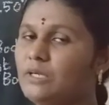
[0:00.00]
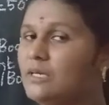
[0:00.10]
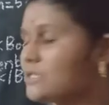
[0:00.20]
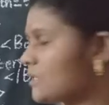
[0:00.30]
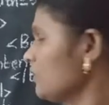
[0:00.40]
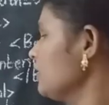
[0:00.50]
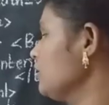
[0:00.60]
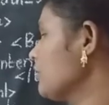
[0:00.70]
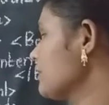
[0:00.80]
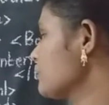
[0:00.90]
so
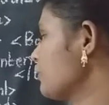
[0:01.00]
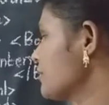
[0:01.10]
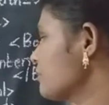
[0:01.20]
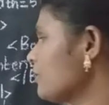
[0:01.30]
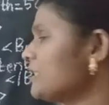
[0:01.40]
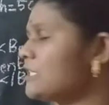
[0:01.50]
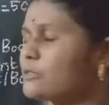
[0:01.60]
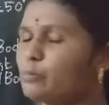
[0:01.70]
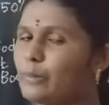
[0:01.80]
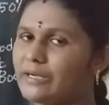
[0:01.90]
you can specify
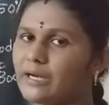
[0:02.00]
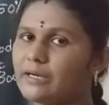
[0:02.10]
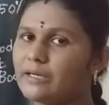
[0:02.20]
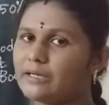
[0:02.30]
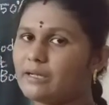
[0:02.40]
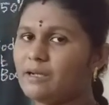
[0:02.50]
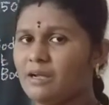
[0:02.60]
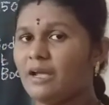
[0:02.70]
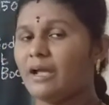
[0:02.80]
this metadata,